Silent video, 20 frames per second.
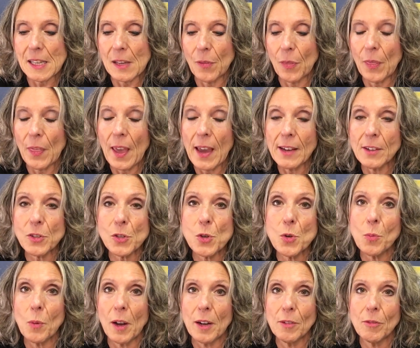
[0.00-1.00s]
And thanks
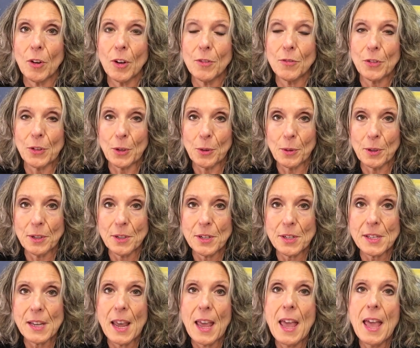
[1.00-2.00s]
to one of our
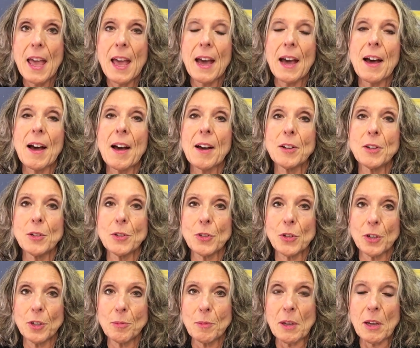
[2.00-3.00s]
viewers uh, who
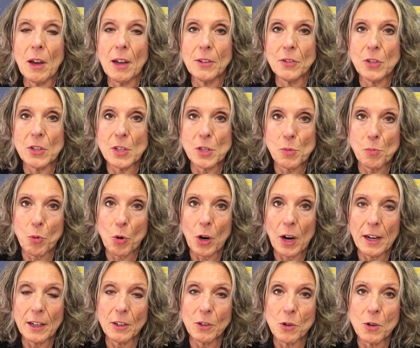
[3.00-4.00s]
turned me on to this
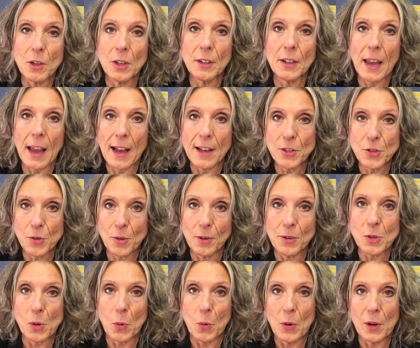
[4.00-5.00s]
product called
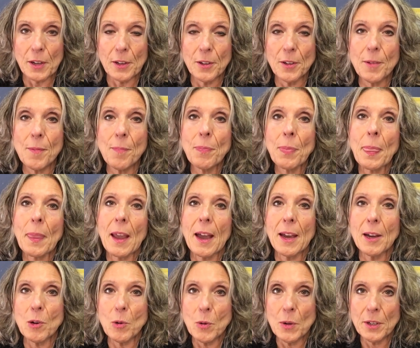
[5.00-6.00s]
Astro's Oil.
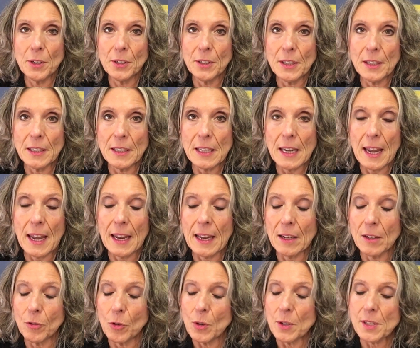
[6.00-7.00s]
I ordered it,
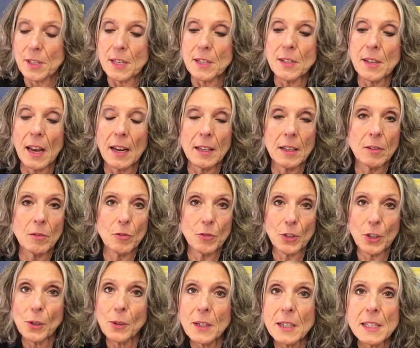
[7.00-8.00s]
and of course he's getting
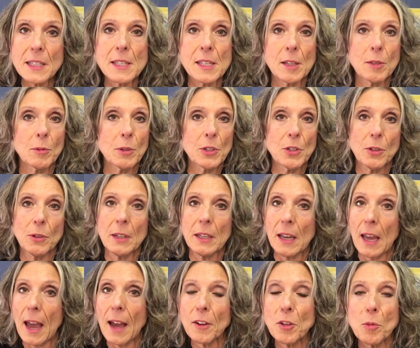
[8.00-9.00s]
fluids, and we're doing
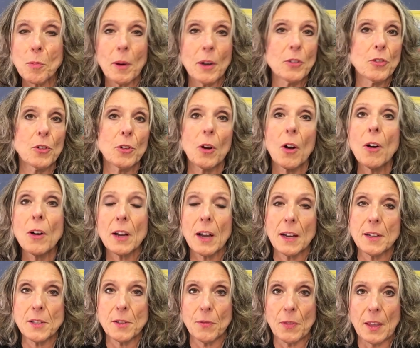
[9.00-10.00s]
acupuncture, all
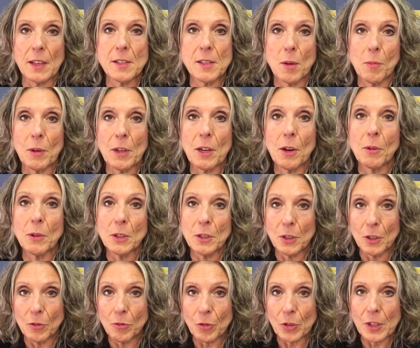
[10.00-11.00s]
kinds of things that we know are
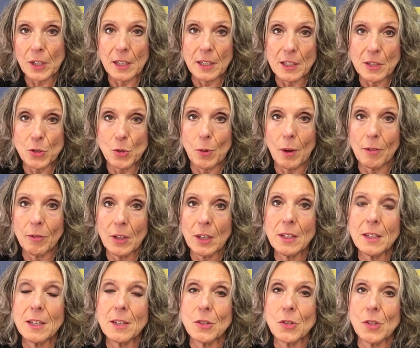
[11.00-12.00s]
good for kiddies who have
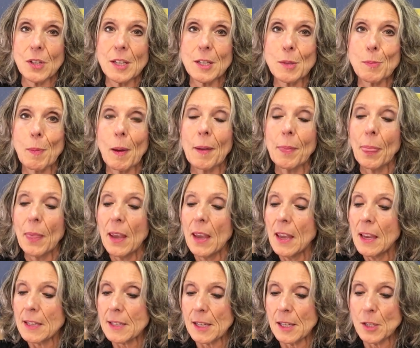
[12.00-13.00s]
kidney disease. But
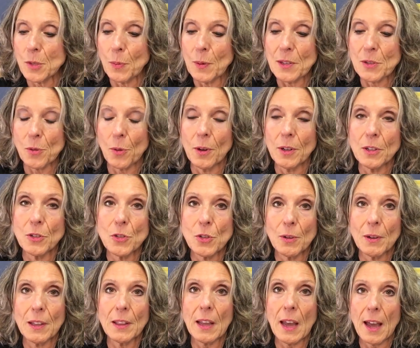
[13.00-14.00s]
since we started
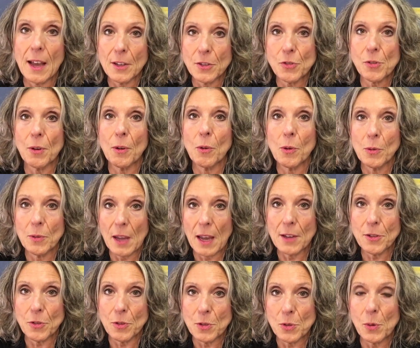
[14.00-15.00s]
doing Astro,
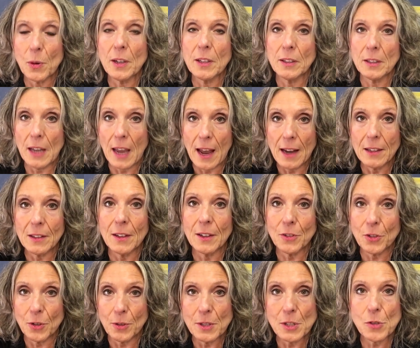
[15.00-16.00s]
Astro's Oil and adding
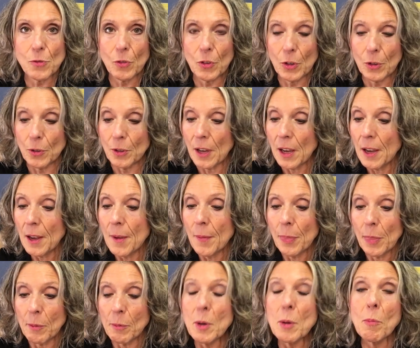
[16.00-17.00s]
that to his food,
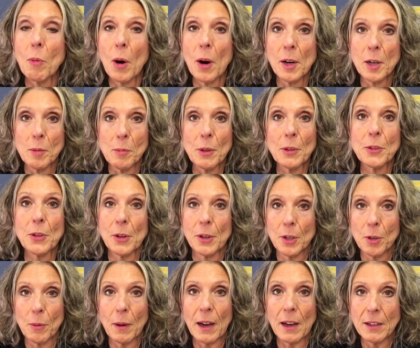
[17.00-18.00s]
remarkable
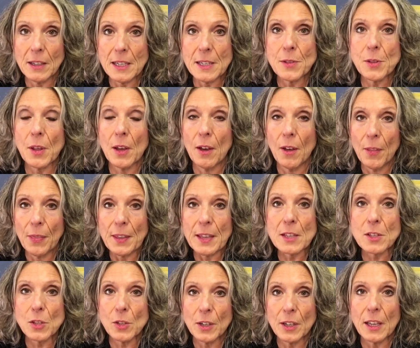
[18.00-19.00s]
turnaround. He's the
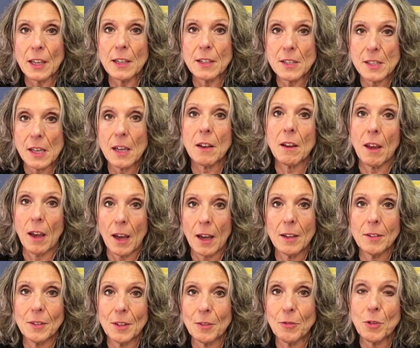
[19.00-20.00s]
healthiest looking sick
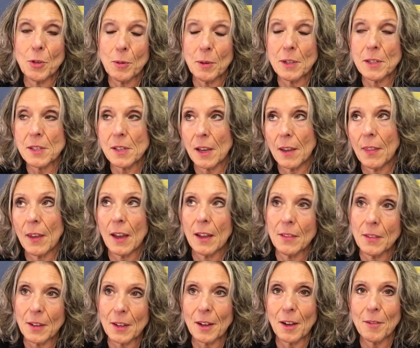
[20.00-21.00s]
cat, if you want to say
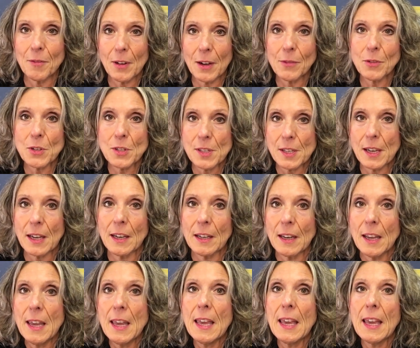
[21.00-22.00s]
that, that I've ever seen.